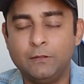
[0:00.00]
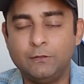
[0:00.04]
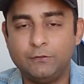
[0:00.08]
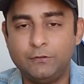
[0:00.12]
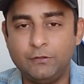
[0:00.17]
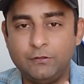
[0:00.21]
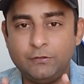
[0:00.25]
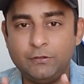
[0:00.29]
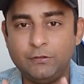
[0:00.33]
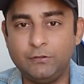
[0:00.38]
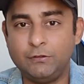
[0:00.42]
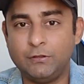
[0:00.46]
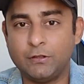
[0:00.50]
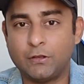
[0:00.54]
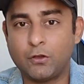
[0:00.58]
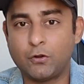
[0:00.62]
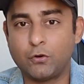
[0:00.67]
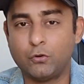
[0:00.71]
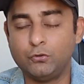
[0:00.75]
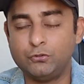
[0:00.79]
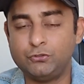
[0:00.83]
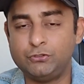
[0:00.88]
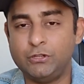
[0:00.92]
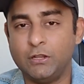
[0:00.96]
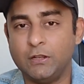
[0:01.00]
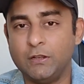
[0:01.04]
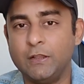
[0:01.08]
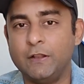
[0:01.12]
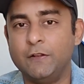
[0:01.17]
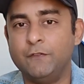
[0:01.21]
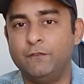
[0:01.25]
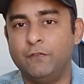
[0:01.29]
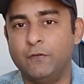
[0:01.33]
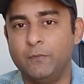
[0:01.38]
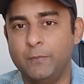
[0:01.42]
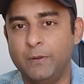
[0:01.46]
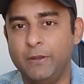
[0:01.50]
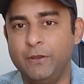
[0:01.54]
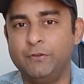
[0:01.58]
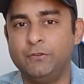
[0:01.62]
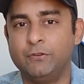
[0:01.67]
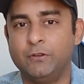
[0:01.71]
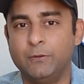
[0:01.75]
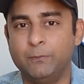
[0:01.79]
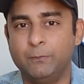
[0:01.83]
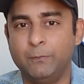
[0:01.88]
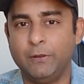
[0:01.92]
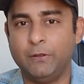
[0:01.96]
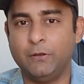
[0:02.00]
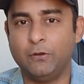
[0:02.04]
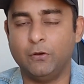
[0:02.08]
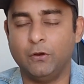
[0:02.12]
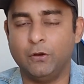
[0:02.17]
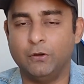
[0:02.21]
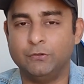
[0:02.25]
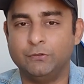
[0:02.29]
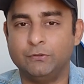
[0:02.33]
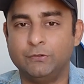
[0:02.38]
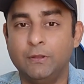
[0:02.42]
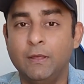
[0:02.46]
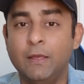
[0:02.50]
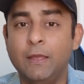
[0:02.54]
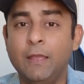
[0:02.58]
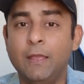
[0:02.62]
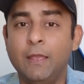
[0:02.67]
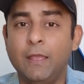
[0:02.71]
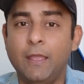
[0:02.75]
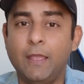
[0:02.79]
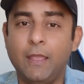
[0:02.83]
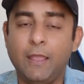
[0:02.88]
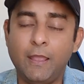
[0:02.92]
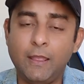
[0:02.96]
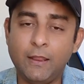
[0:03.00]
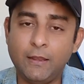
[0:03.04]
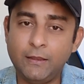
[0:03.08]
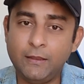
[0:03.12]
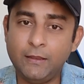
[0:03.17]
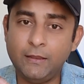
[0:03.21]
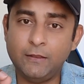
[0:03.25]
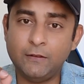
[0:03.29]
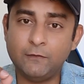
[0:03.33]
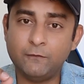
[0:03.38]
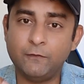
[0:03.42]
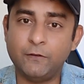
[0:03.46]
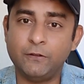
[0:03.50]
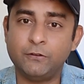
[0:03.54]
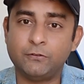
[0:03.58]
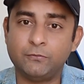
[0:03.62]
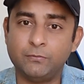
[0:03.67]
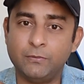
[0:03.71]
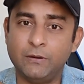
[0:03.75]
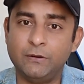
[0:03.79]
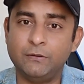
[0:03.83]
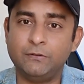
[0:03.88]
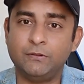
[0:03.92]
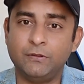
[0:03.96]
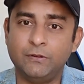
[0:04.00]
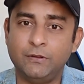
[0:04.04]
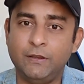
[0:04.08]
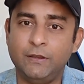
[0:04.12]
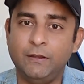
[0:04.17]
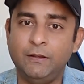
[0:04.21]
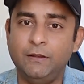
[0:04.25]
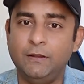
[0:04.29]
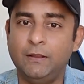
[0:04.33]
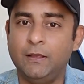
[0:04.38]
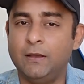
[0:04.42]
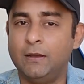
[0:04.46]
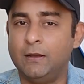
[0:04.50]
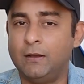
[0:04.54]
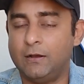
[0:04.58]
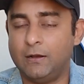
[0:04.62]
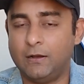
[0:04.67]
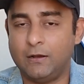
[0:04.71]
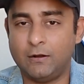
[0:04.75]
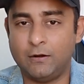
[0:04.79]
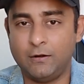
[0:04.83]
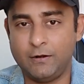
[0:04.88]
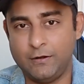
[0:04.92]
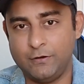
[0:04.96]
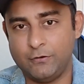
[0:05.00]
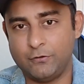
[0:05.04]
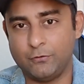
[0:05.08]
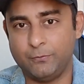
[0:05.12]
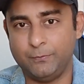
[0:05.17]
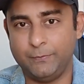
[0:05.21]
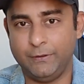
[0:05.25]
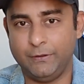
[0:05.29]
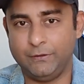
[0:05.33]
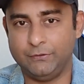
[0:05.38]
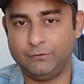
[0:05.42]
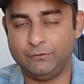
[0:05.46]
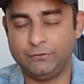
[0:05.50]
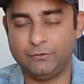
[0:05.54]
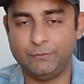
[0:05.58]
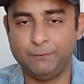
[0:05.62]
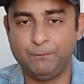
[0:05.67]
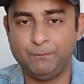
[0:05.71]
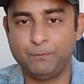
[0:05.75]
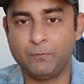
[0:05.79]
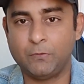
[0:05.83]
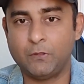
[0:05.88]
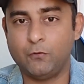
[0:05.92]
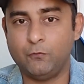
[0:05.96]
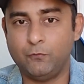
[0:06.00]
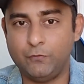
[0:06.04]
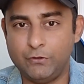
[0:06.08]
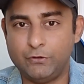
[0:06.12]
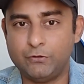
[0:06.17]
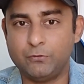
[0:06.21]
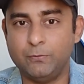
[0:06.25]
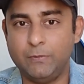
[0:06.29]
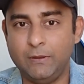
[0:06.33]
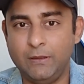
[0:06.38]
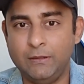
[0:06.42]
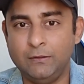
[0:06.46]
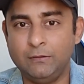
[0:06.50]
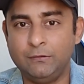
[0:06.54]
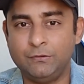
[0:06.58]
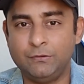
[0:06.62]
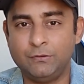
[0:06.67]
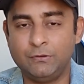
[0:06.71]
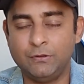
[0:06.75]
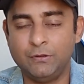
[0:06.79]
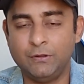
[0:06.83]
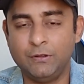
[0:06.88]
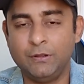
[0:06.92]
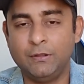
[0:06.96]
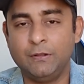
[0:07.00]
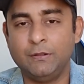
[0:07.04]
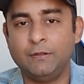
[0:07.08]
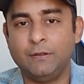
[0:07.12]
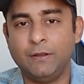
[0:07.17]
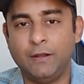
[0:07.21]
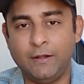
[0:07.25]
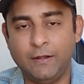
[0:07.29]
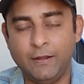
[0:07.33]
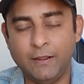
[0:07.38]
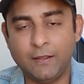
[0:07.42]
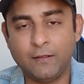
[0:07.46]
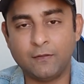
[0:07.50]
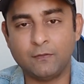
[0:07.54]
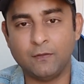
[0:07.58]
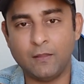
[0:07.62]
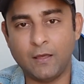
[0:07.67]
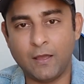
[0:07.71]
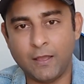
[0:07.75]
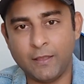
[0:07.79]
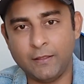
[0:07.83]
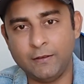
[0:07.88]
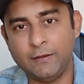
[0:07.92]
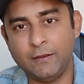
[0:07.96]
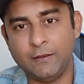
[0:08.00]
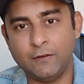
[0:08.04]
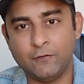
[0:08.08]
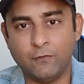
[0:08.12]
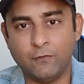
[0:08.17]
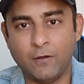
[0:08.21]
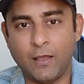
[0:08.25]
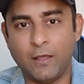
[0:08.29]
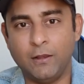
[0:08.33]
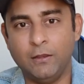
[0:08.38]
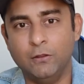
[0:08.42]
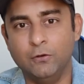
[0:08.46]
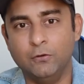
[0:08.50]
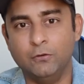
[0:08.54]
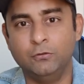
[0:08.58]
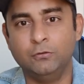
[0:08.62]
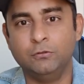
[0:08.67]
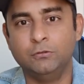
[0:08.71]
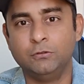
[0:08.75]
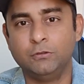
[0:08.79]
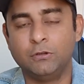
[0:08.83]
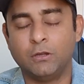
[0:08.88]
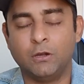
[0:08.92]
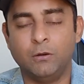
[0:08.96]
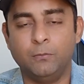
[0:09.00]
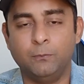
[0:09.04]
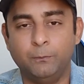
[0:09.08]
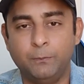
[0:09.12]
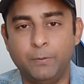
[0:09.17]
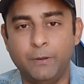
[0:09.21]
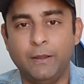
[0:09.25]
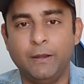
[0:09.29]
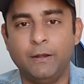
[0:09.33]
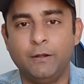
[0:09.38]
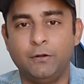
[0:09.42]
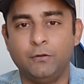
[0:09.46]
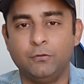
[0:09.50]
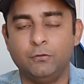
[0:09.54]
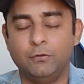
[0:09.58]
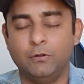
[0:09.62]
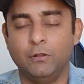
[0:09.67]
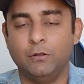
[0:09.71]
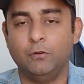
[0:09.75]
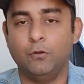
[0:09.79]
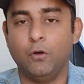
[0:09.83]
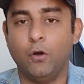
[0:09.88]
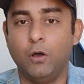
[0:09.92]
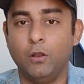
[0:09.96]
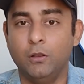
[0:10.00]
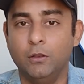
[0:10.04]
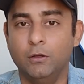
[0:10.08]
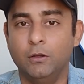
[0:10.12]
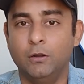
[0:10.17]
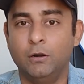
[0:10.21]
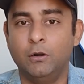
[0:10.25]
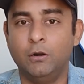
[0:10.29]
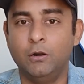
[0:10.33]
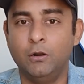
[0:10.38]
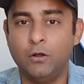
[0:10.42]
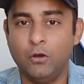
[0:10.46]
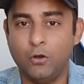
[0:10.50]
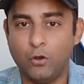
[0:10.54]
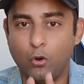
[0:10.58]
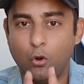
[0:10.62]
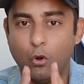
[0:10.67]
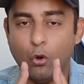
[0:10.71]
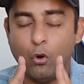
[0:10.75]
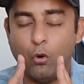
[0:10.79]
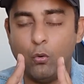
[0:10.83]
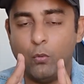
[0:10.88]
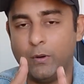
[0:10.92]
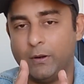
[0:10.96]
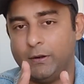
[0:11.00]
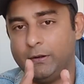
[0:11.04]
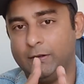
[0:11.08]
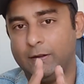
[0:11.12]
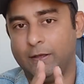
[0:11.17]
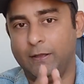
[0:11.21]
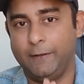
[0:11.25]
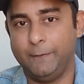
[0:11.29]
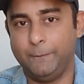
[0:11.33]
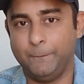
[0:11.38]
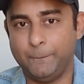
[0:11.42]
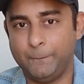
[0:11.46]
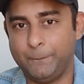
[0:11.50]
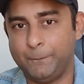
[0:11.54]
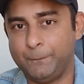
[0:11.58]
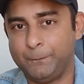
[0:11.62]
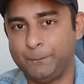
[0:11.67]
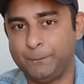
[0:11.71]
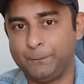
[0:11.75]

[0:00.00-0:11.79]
This is a crucial information because any investments in India are in rupees, which means they decline value compared to the dollar over time.